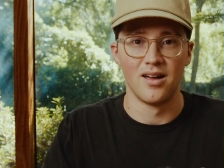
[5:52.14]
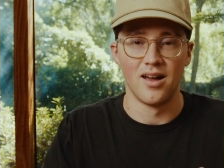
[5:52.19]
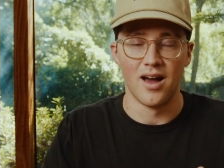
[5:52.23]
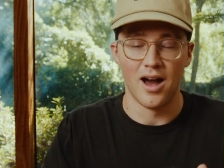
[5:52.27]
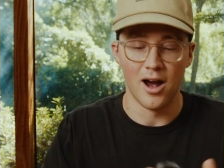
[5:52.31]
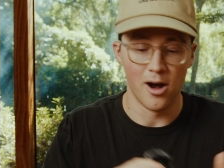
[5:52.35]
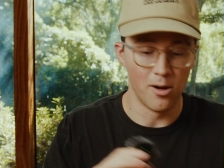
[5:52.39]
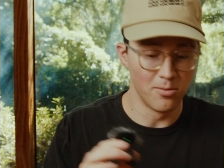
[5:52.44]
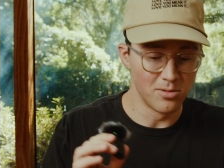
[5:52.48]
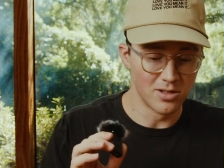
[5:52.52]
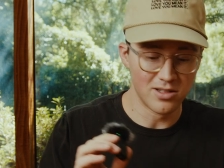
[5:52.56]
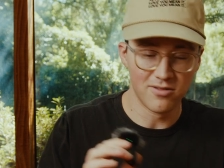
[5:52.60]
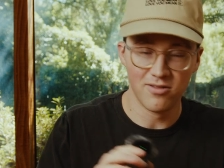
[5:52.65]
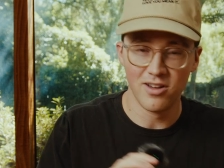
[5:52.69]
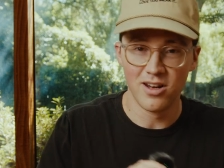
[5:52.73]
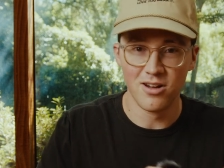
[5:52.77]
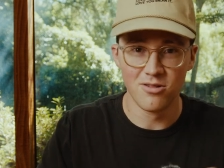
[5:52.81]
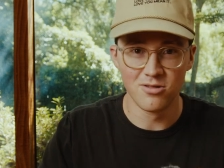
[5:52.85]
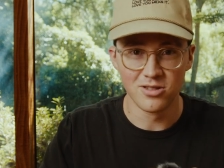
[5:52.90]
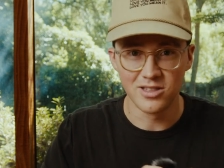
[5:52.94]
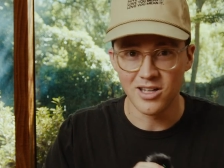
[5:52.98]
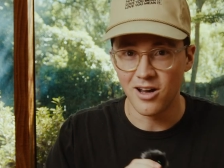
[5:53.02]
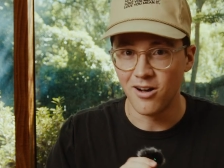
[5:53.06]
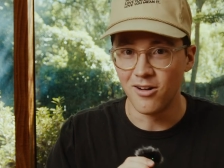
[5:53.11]
I hope this
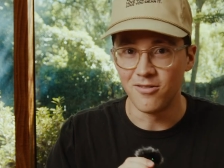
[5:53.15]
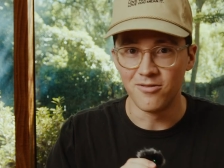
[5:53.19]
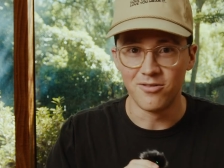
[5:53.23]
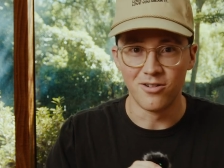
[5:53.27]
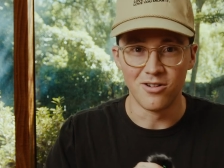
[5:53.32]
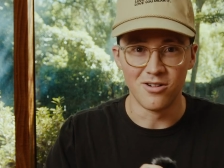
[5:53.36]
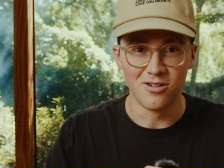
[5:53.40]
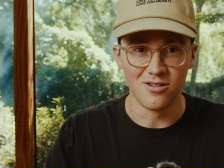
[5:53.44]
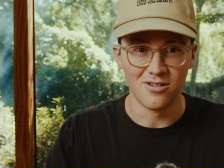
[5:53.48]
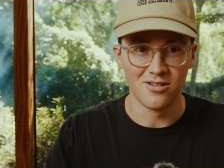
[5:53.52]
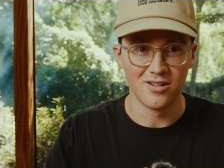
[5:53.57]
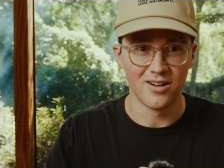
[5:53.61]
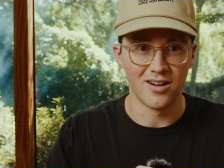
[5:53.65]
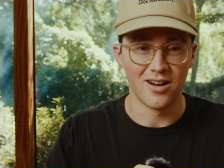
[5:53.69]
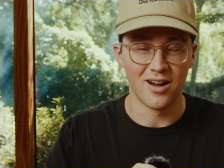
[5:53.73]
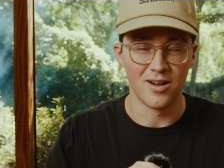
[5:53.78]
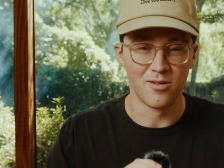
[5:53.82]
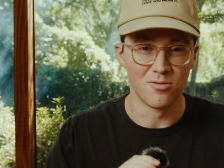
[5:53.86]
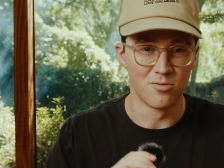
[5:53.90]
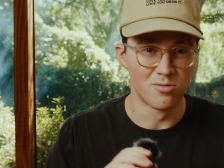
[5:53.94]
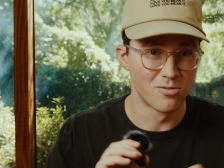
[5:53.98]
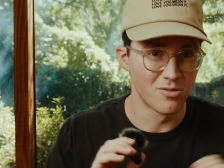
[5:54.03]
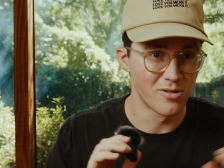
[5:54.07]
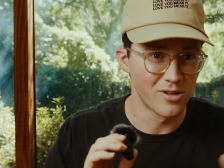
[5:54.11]
video was helpful. I
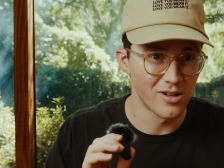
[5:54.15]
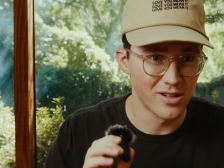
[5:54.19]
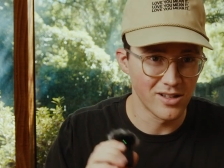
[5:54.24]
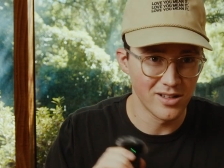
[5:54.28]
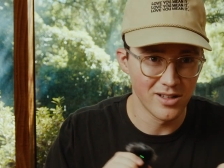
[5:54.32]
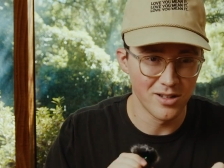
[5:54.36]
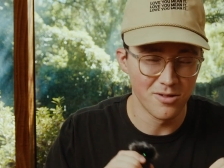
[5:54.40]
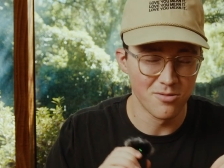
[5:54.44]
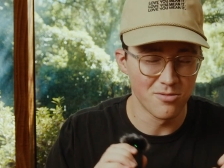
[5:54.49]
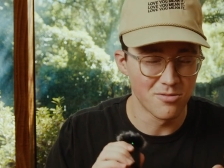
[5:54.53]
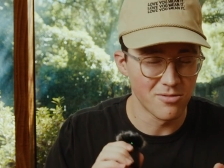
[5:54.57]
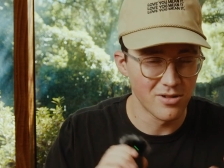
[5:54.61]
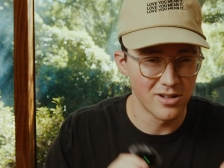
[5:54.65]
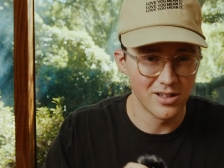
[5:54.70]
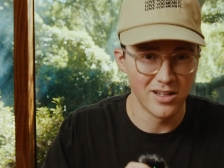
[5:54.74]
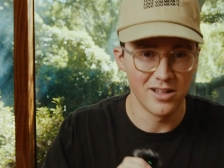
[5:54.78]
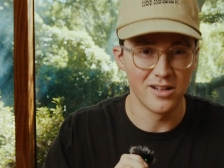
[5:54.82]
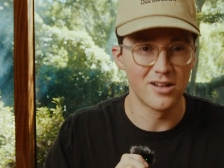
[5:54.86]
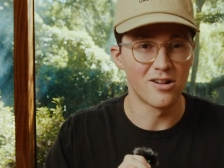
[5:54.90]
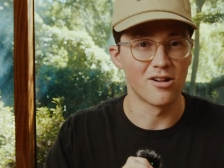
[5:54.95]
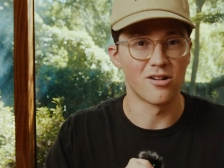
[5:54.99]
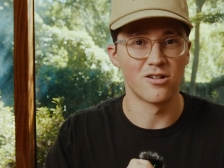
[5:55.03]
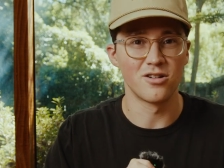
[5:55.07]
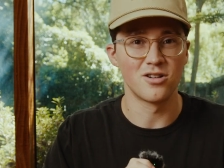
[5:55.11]
really
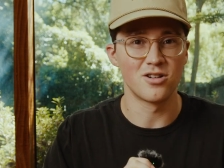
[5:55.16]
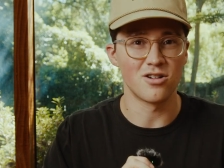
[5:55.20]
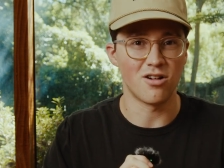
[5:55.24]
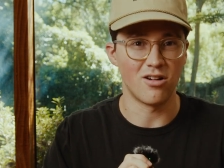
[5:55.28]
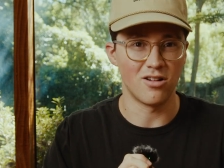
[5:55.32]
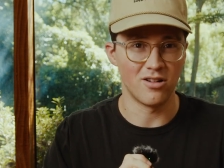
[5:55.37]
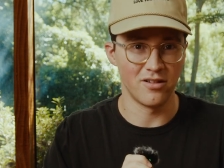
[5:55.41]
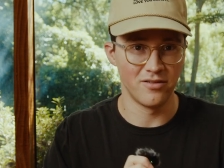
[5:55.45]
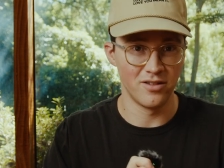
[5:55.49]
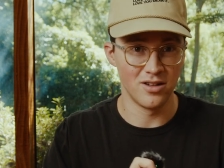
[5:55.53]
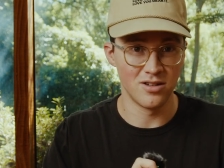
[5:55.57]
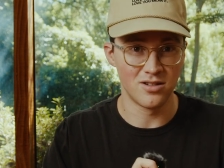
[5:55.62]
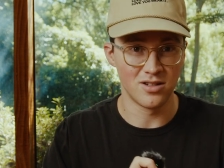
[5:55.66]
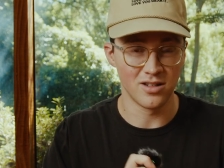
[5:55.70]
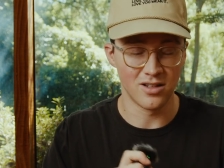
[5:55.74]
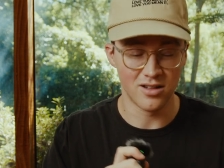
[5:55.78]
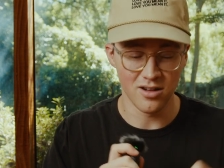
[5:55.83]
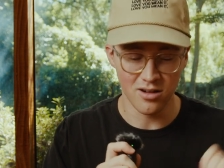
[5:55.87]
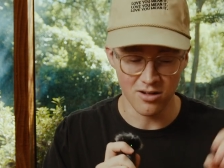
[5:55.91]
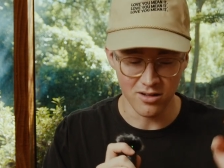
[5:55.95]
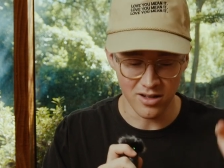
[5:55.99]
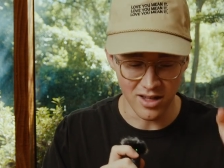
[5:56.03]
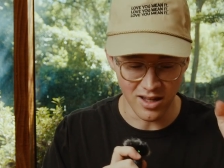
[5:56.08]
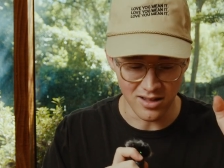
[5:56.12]
encourage all of you to
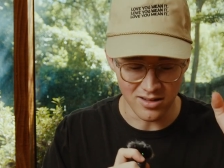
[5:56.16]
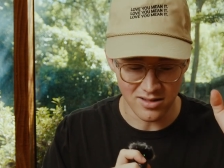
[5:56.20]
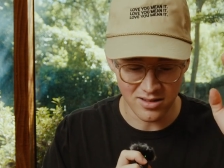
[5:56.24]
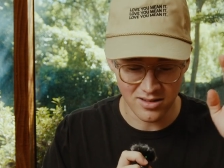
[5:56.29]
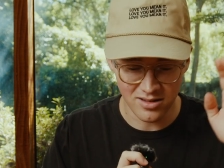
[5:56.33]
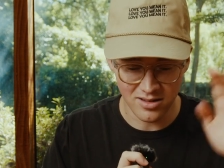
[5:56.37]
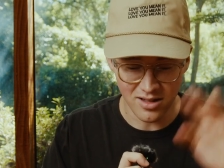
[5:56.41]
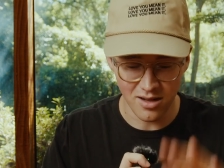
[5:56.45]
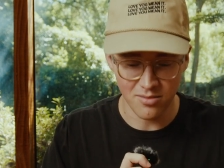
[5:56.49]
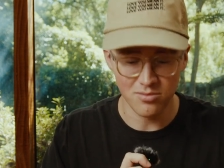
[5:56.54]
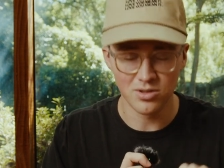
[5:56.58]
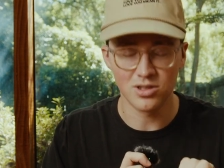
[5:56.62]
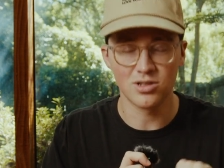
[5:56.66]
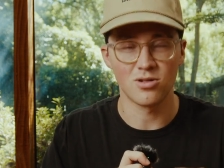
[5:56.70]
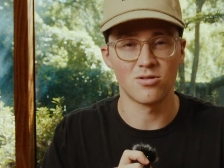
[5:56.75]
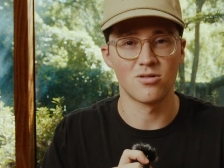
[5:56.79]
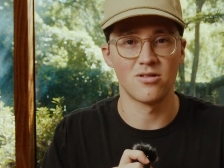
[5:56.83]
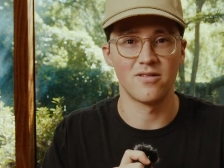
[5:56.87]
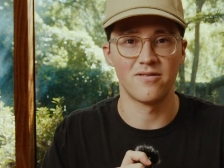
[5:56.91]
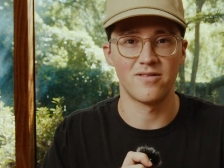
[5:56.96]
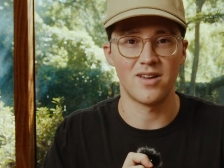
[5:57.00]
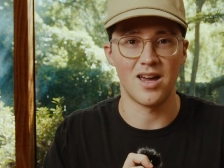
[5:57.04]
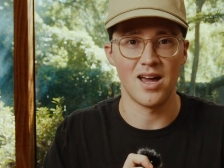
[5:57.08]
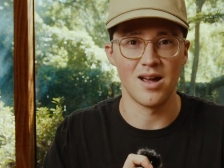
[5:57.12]
go get some
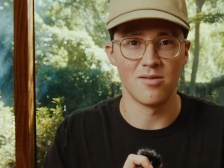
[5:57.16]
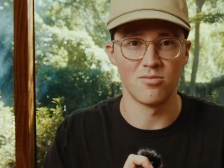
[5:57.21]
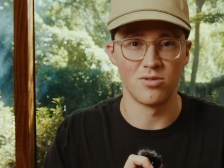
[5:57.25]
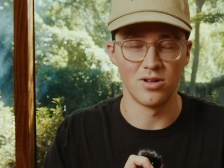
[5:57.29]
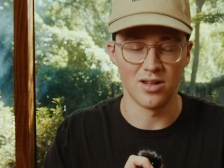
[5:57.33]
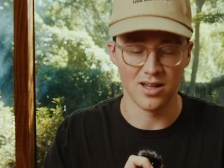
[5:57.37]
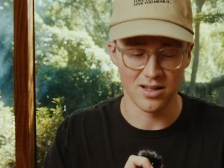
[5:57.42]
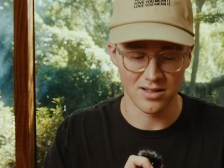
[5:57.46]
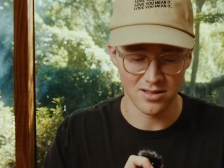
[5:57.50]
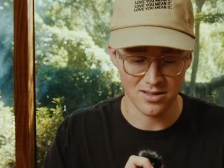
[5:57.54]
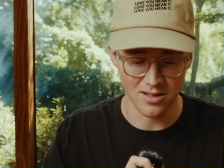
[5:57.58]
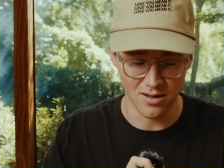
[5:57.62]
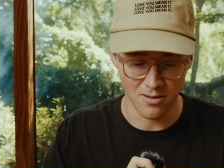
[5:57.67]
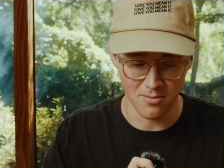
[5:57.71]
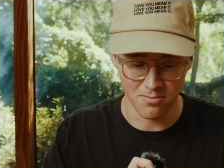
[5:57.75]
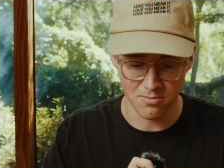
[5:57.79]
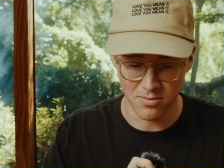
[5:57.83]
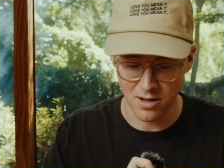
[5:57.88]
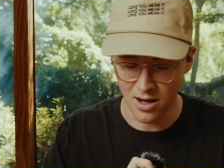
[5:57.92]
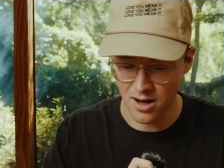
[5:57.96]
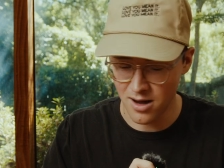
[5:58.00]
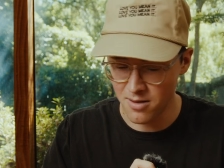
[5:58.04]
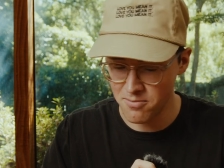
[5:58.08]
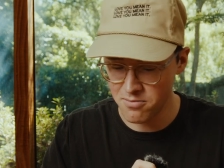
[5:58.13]
sort of camera that's a
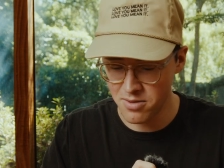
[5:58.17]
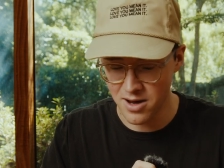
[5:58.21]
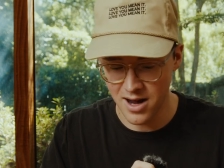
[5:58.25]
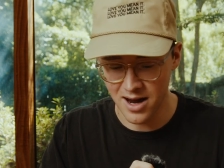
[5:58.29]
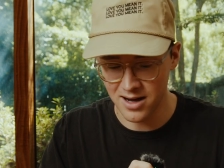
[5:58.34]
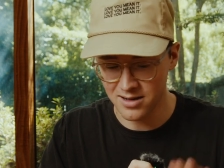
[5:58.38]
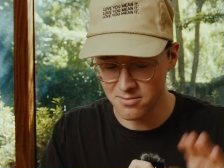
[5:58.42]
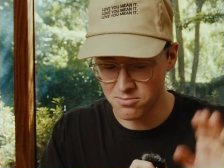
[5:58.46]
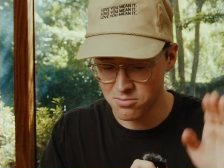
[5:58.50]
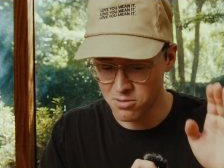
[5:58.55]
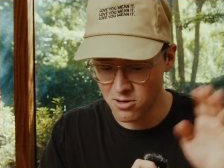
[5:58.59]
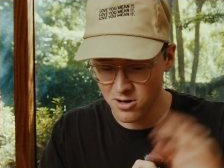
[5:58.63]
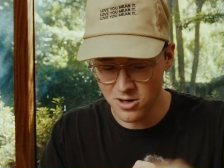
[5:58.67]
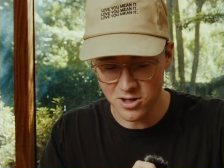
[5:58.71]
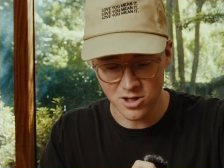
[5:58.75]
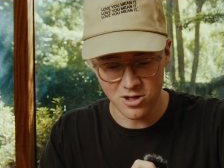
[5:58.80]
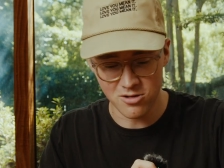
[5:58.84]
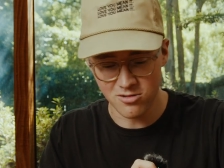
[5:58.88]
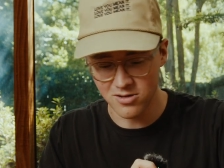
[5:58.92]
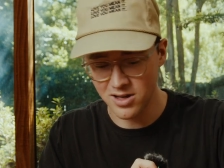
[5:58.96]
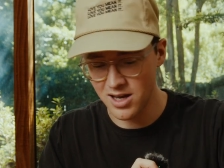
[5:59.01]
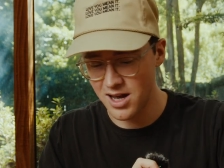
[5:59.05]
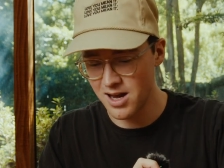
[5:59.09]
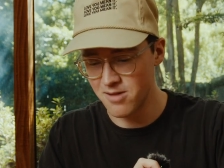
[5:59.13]
compact point and
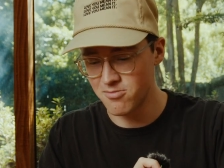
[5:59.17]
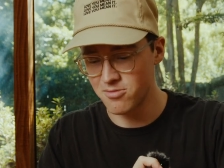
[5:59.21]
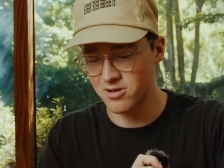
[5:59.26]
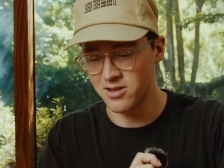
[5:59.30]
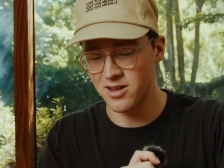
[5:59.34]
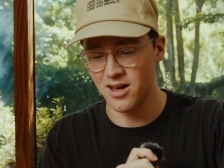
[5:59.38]
shoot camera